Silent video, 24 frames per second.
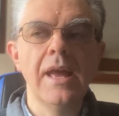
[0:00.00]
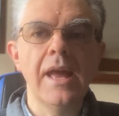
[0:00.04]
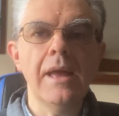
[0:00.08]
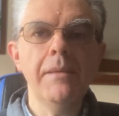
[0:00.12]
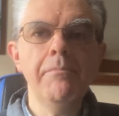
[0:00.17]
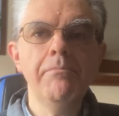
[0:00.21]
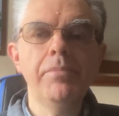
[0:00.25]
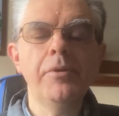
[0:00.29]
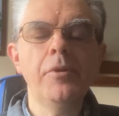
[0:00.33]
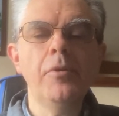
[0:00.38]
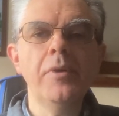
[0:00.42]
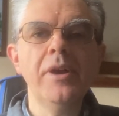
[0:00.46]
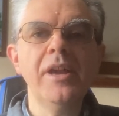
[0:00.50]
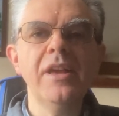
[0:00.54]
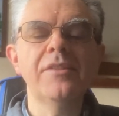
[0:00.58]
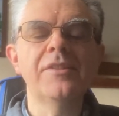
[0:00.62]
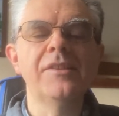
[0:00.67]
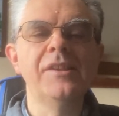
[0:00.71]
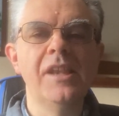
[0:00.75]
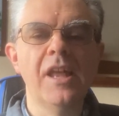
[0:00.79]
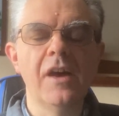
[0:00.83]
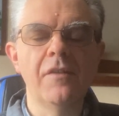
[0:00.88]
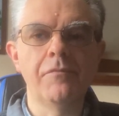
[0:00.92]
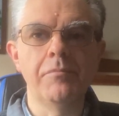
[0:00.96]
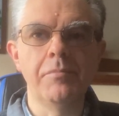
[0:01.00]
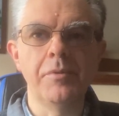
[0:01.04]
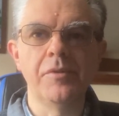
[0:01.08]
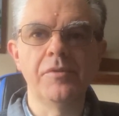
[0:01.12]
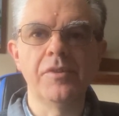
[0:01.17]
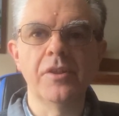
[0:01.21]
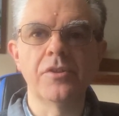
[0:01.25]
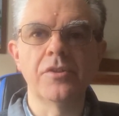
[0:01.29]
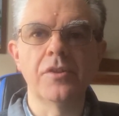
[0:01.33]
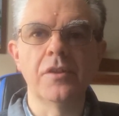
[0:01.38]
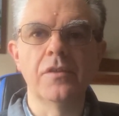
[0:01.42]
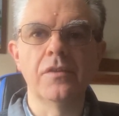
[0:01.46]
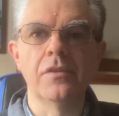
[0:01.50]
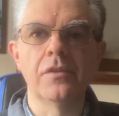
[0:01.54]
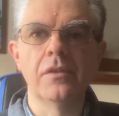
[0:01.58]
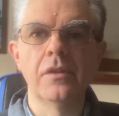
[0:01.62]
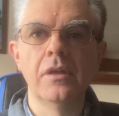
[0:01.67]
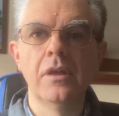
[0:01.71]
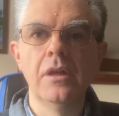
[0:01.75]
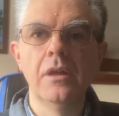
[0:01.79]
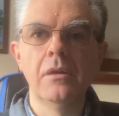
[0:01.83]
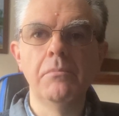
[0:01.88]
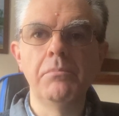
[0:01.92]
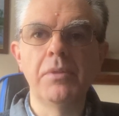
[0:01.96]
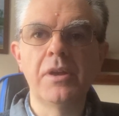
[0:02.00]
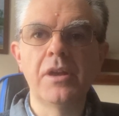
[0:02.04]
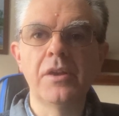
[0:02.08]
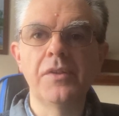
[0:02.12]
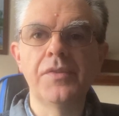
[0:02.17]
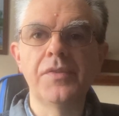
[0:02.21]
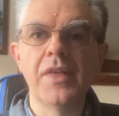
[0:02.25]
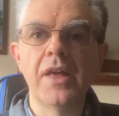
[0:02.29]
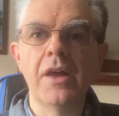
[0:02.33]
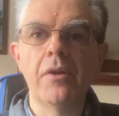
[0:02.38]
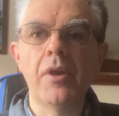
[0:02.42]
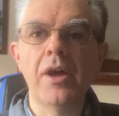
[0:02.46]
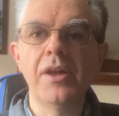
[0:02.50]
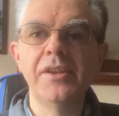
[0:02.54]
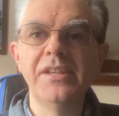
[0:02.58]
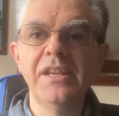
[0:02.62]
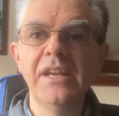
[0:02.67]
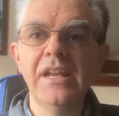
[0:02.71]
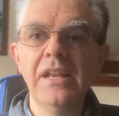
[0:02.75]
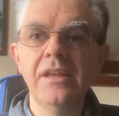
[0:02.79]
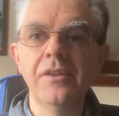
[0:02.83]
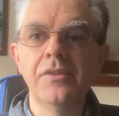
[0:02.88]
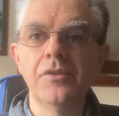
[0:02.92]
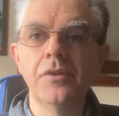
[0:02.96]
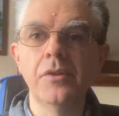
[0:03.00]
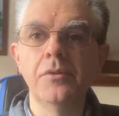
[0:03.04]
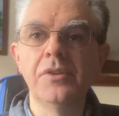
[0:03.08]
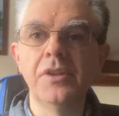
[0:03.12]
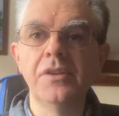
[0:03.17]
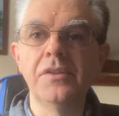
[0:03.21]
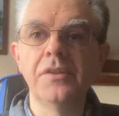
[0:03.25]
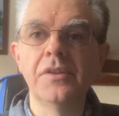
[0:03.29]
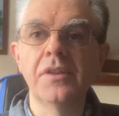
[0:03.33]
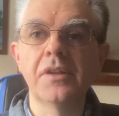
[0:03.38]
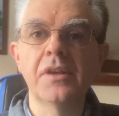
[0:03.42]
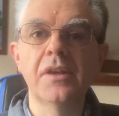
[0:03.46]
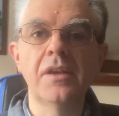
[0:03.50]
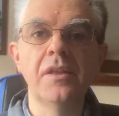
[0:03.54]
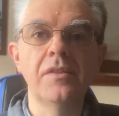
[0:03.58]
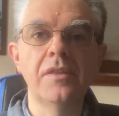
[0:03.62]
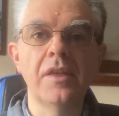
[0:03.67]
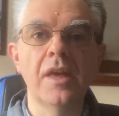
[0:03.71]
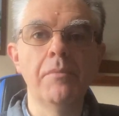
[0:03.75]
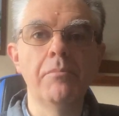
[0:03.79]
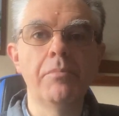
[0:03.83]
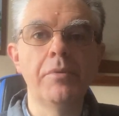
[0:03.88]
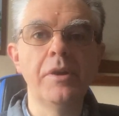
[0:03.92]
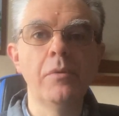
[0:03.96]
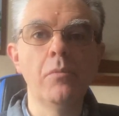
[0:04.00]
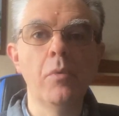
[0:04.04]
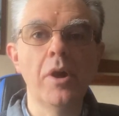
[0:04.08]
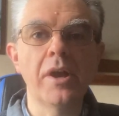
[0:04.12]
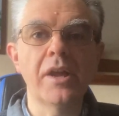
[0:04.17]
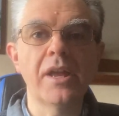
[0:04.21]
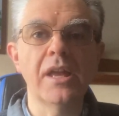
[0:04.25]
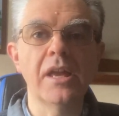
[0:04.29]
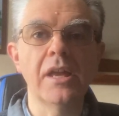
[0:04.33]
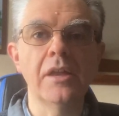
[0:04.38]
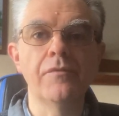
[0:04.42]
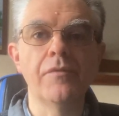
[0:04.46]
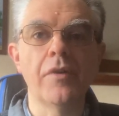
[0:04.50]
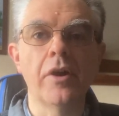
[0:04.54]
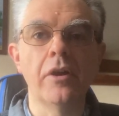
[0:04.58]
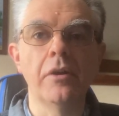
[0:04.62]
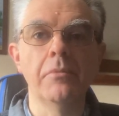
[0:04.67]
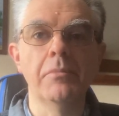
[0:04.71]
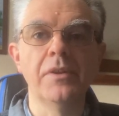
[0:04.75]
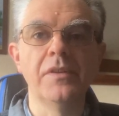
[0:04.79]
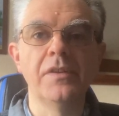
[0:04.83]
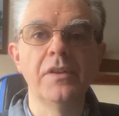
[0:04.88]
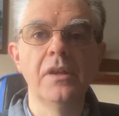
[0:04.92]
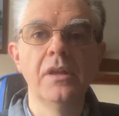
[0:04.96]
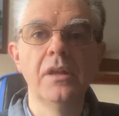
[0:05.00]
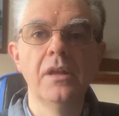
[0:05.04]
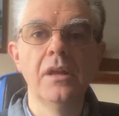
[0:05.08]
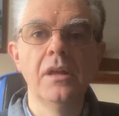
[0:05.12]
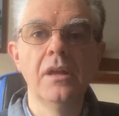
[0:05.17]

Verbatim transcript: Employers love musicians because they're ideally suited to the contemporary working environment.